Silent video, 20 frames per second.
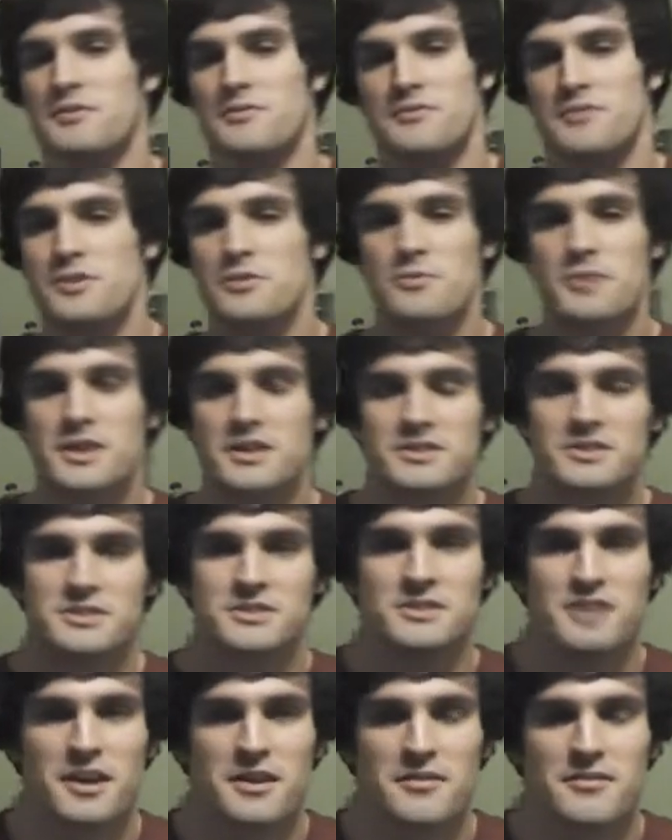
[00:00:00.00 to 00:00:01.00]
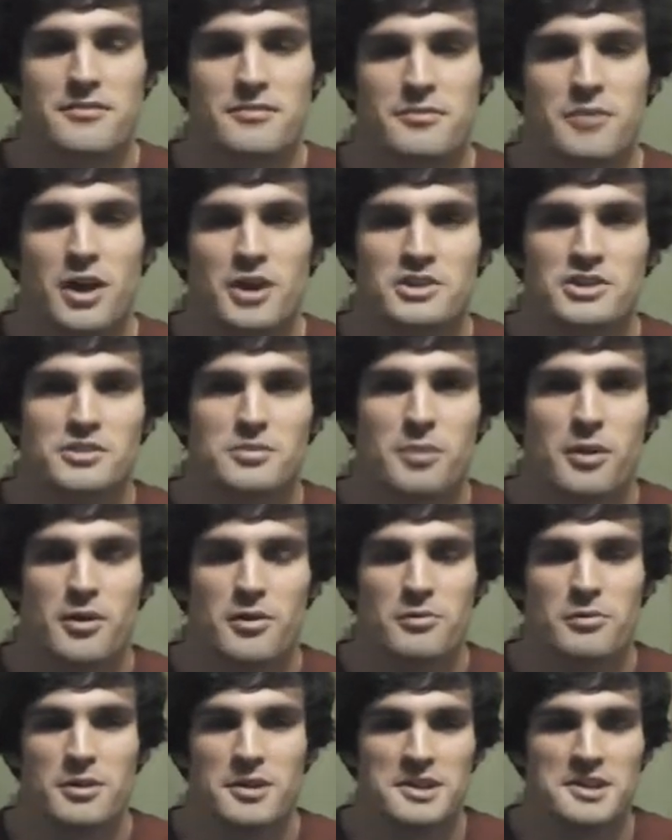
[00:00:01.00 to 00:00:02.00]
few weeks since I've watched
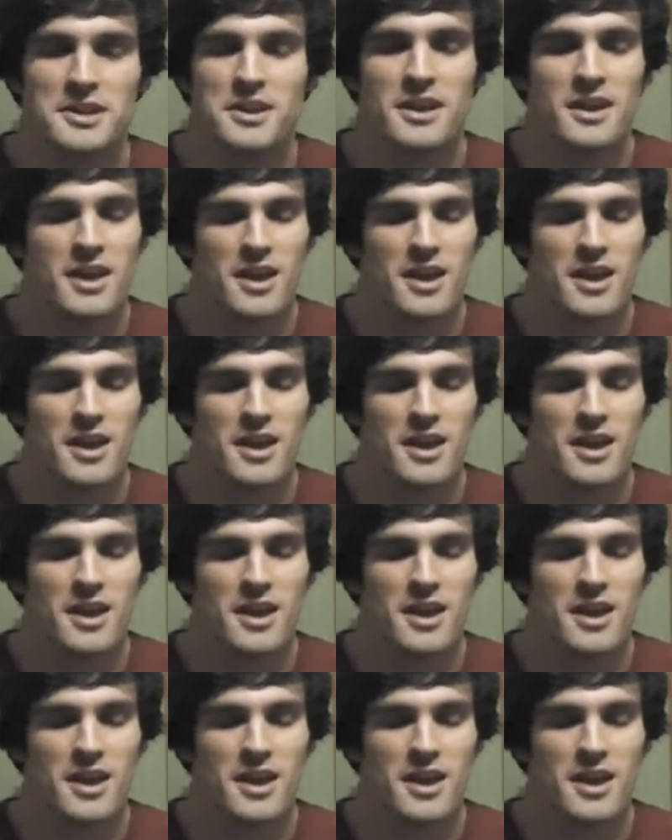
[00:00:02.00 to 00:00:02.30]
part 1.